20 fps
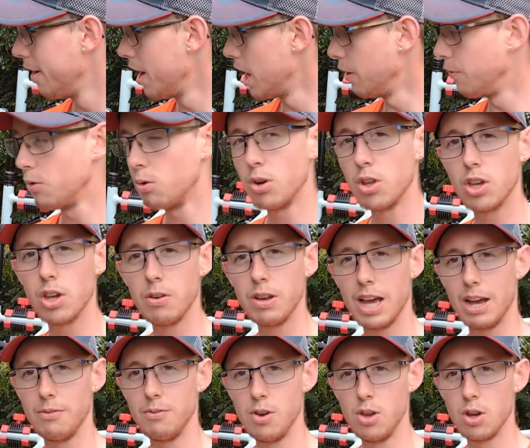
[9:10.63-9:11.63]
if you want to go and
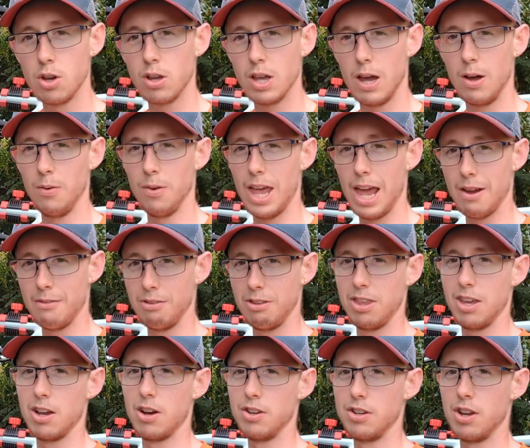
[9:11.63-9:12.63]
have a look on
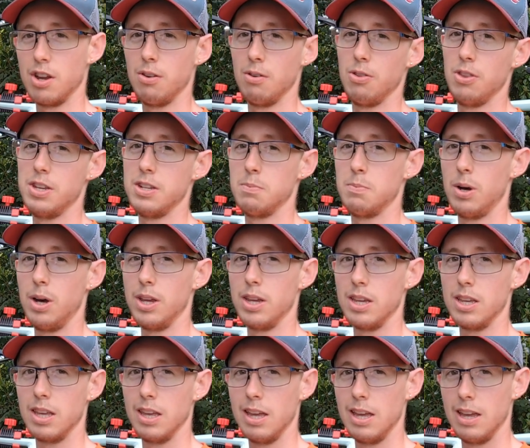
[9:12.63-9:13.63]
everything I've done on this bike,
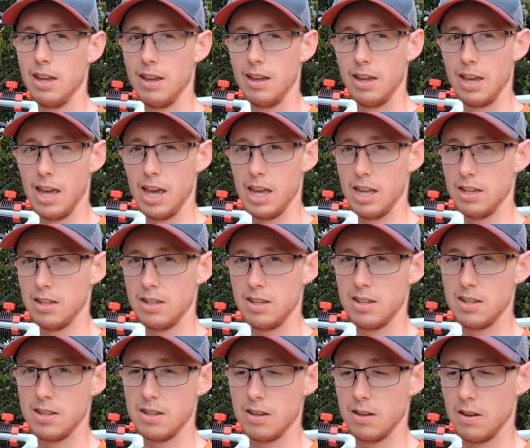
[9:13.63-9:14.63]

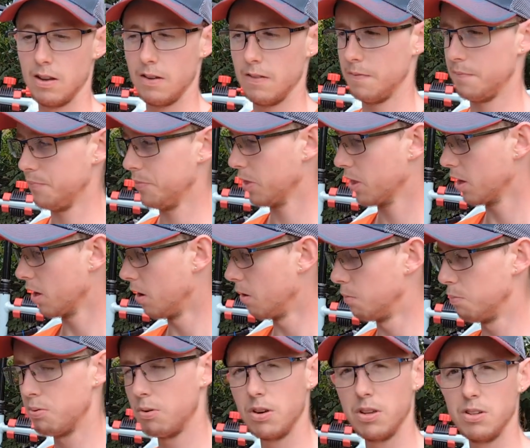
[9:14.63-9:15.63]
it's I'll
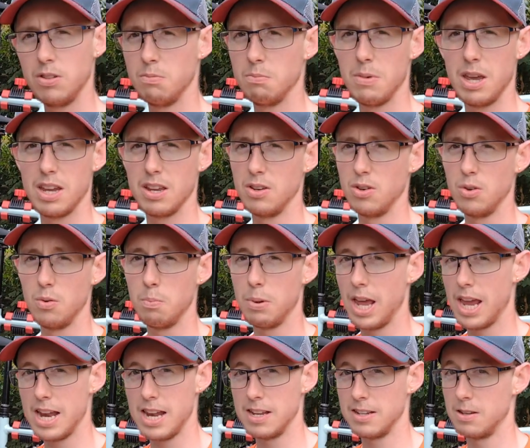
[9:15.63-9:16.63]
probably make a new
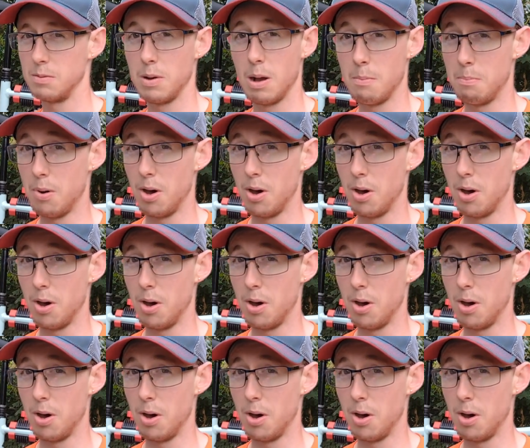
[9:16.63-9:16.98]
playlist about